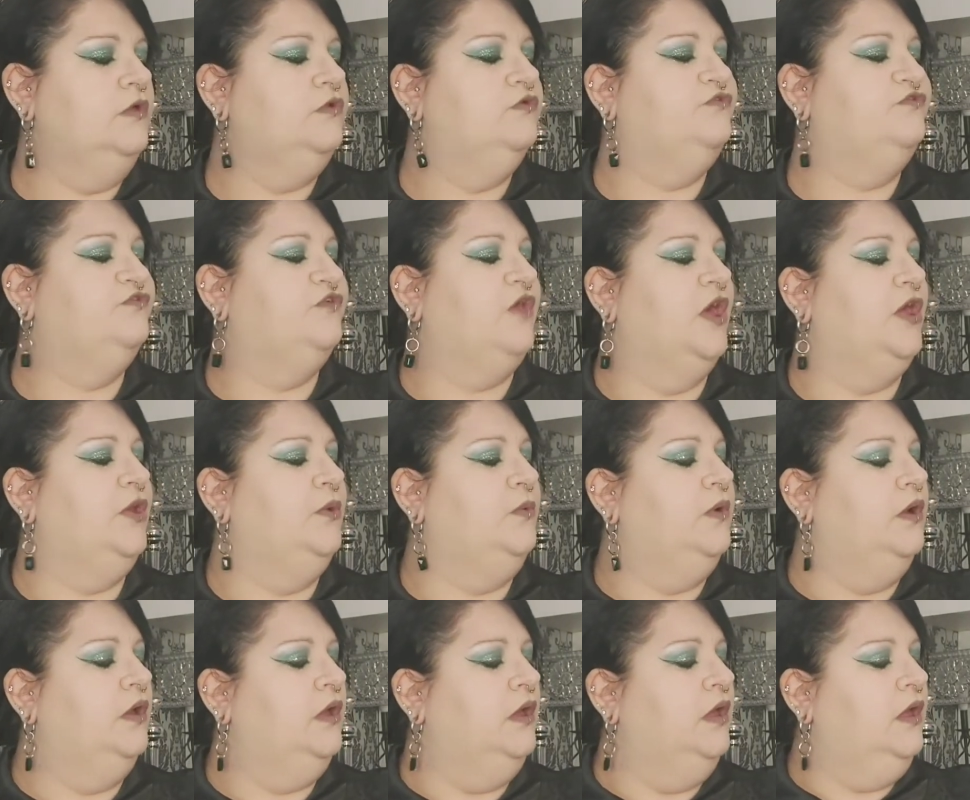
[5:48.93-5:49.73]

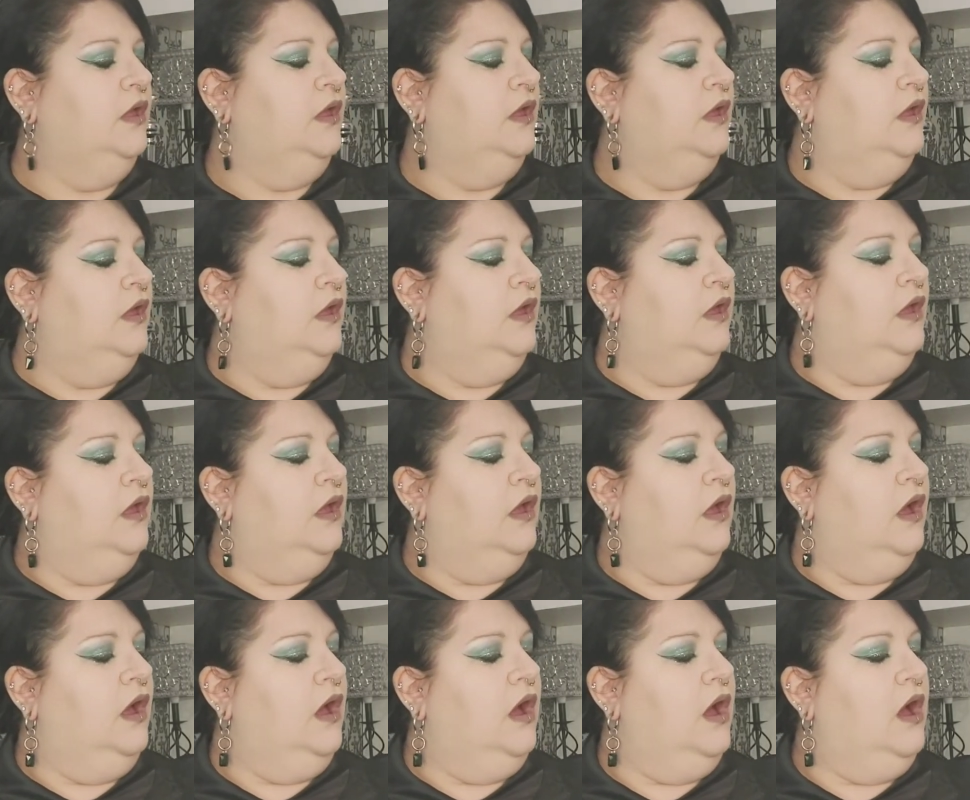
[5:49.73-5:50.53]
So
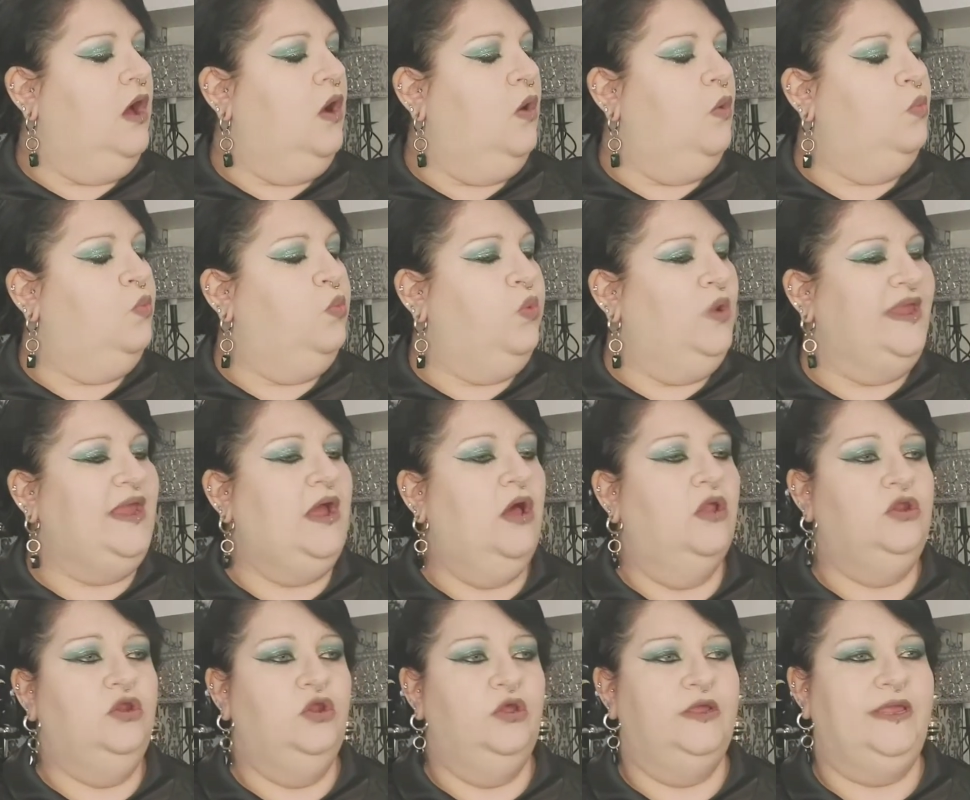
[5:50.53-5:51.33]
we
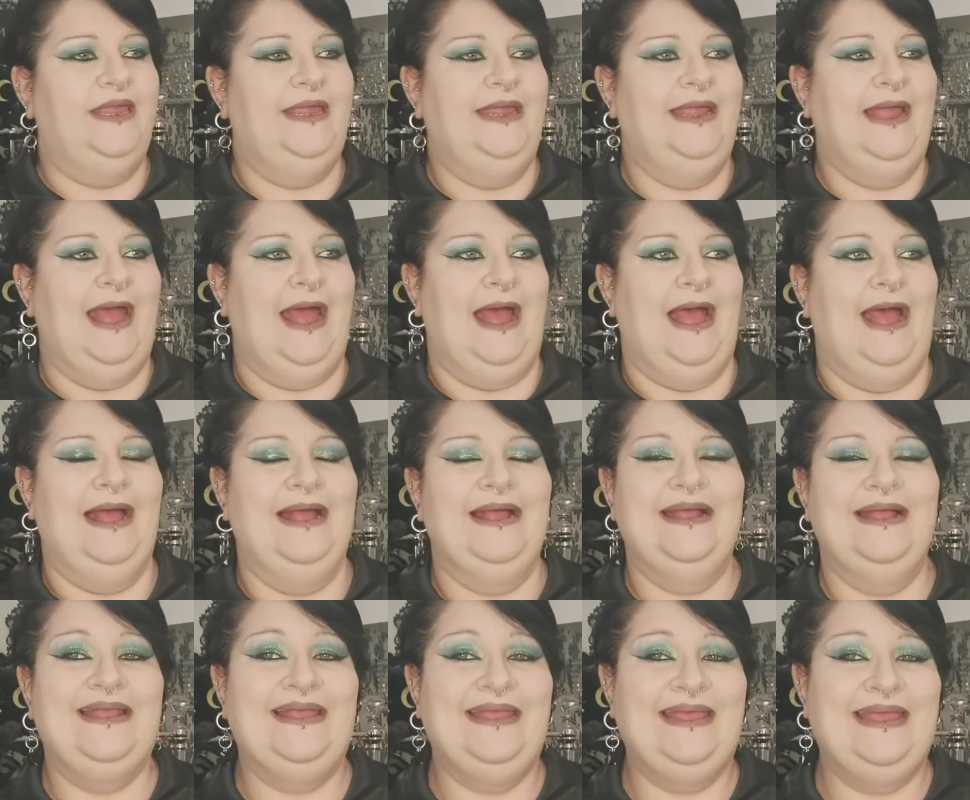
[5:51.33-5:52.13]
are looking at
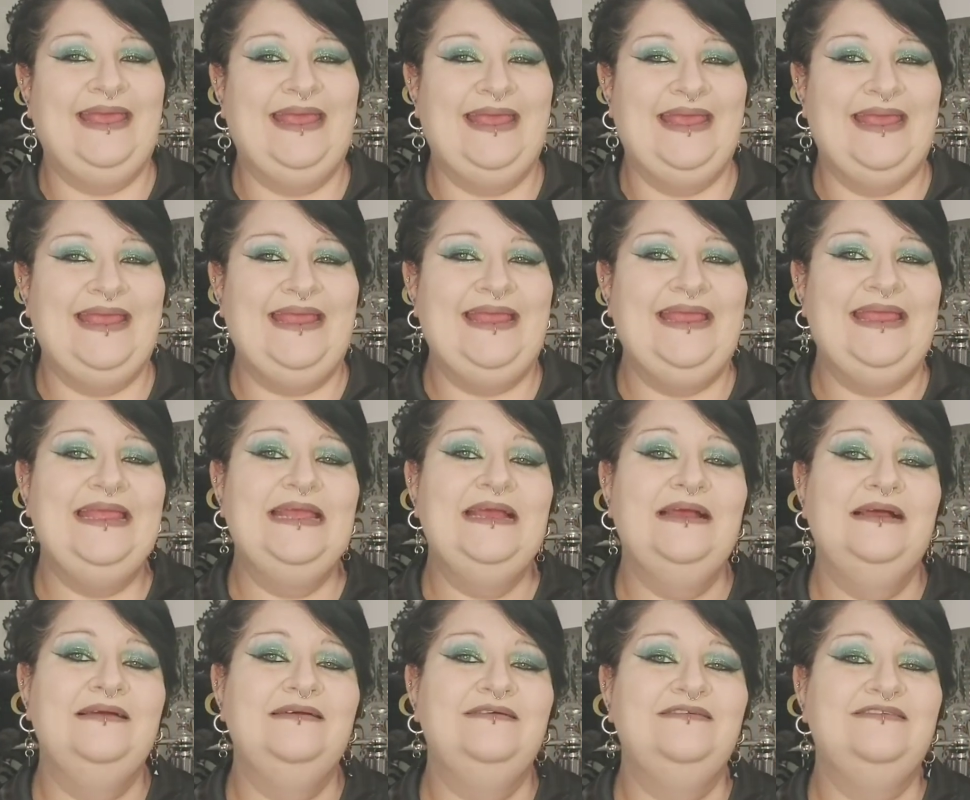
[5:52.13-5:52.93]

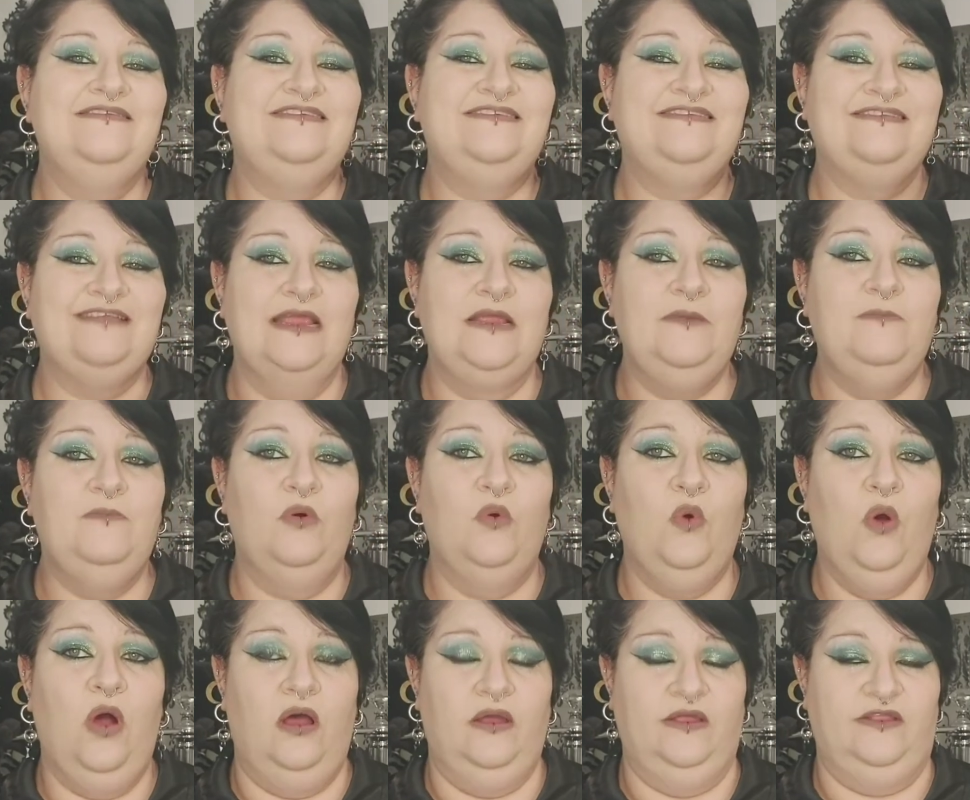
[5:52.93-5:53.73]
key
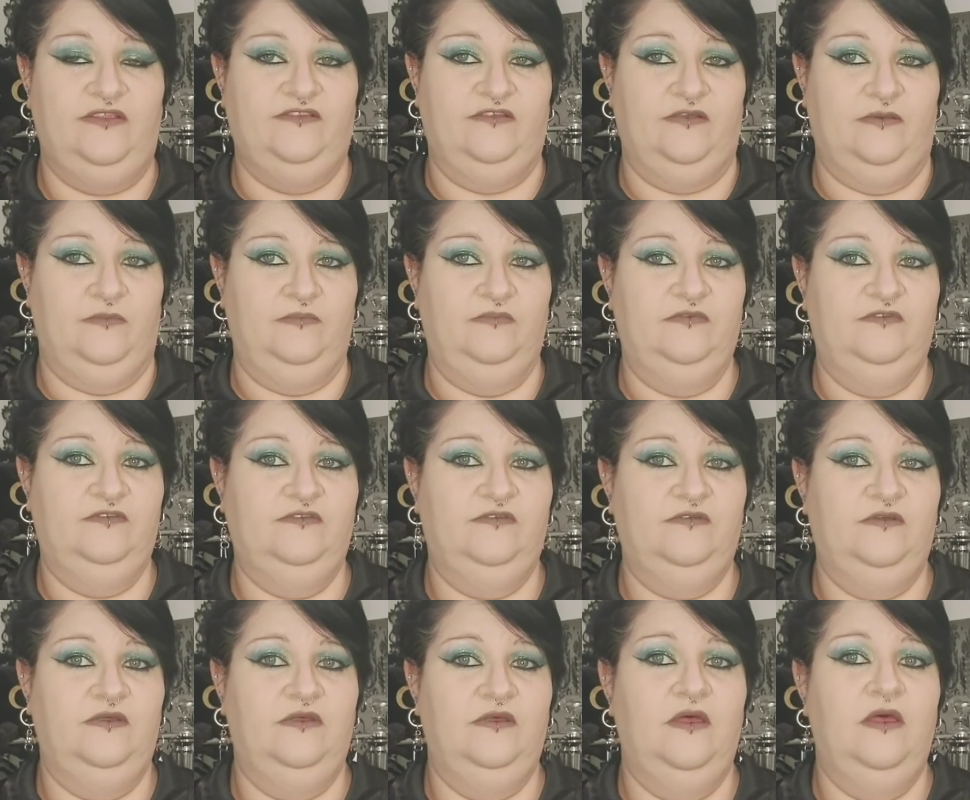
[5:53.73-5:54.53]
staple
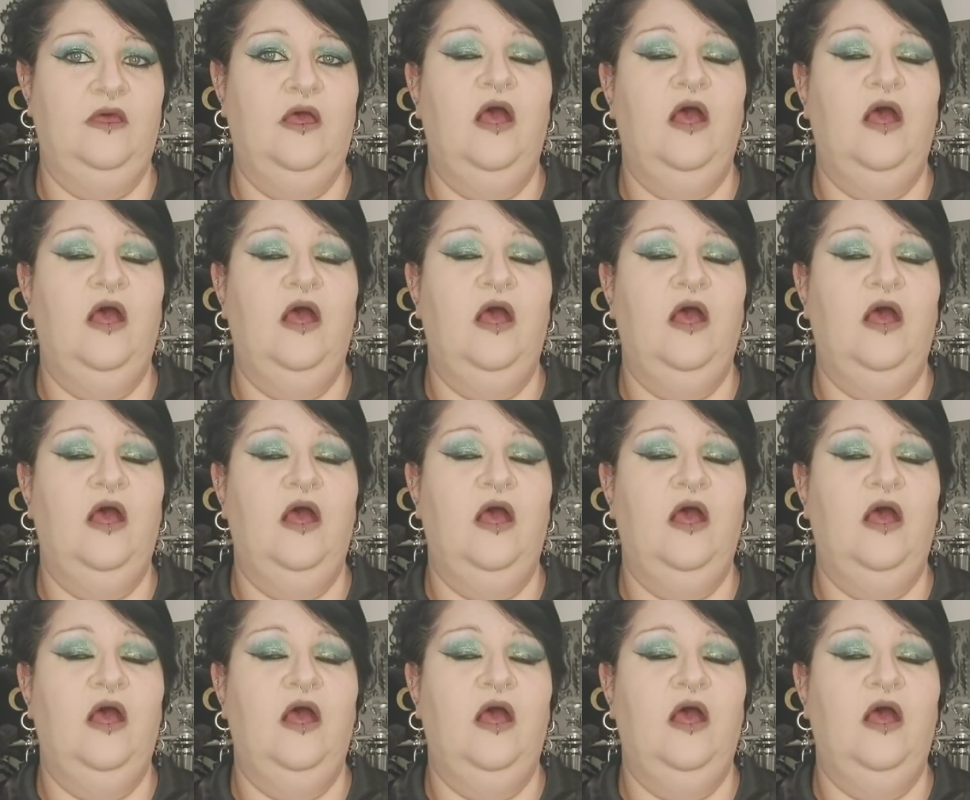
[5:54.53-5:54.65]
items